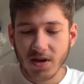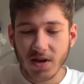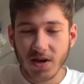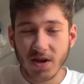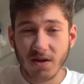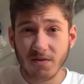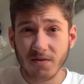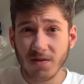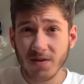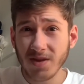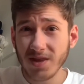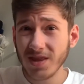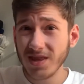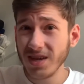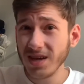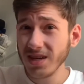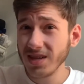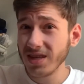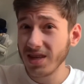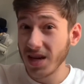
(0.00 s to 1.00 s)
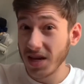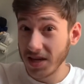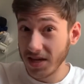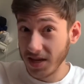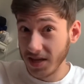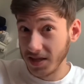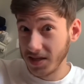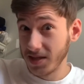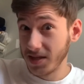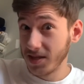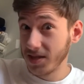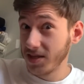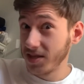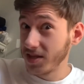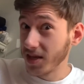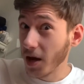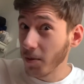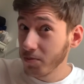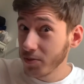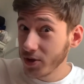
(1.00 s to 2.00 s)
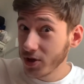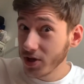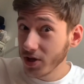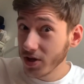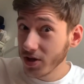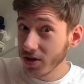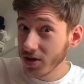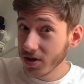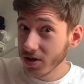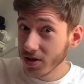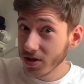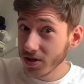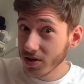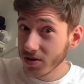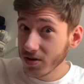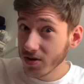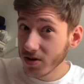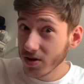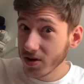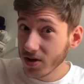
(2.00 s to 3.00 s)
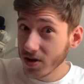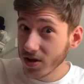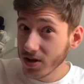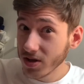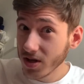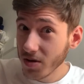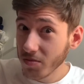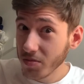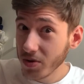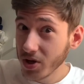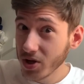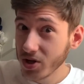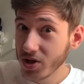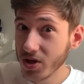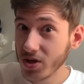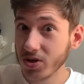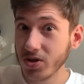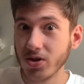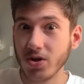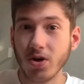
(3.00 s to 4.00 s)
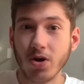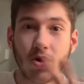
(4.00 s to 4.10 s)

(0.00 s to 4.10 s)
If you think that Inception is ambitious,